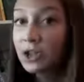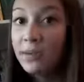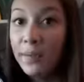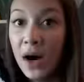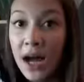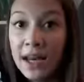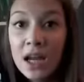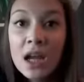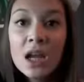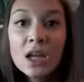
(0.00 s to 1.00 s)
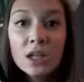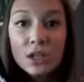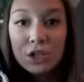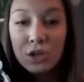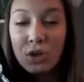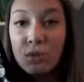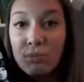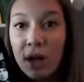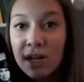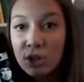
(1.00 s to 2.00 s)
actually bought two
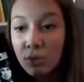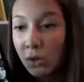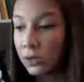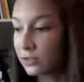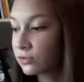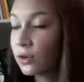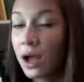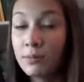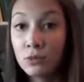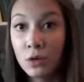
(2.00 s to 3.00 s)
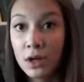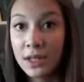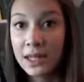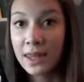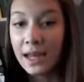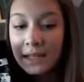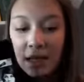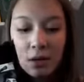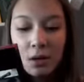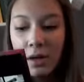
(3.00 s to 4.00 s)
brush rolls from Royal and
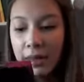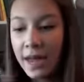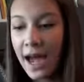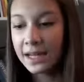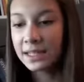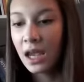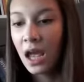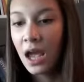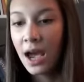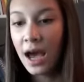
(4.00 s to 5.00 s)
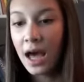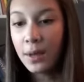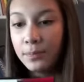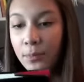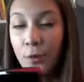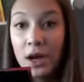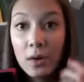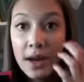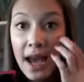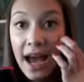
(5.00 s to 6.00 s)
Langnickel that um, we
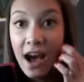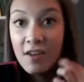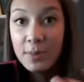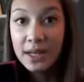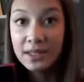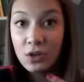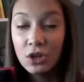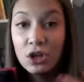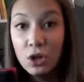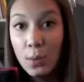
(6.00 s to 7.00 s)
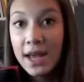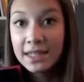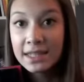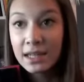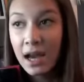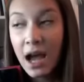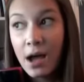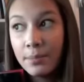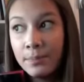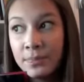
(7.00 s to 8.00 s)
don't have because they're the newest
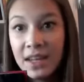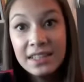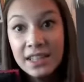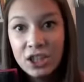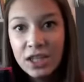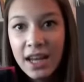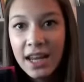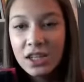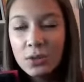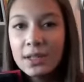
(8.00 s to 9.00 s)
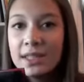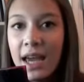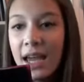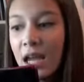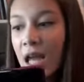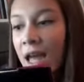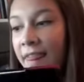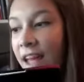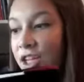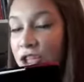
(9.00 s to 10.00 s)
um, edition, I guess you could say,
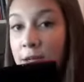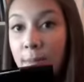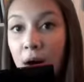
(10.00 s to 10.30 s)
that she